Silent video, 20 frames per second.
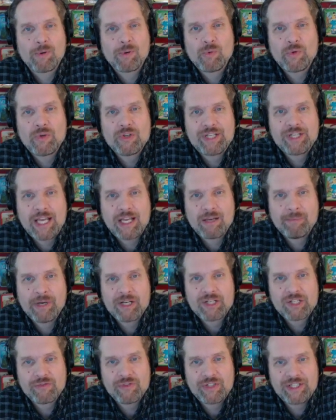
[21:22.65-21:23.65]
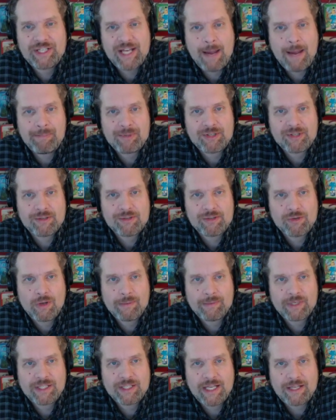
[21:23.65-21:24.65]
but we would take a bunch of Adepts, so
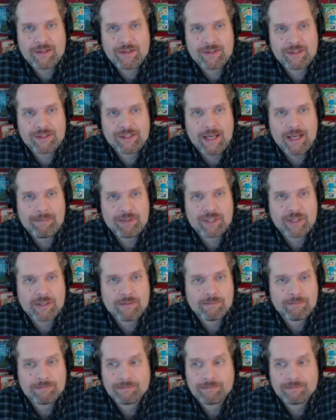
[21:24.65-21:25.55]
I'm going to take this Adept here.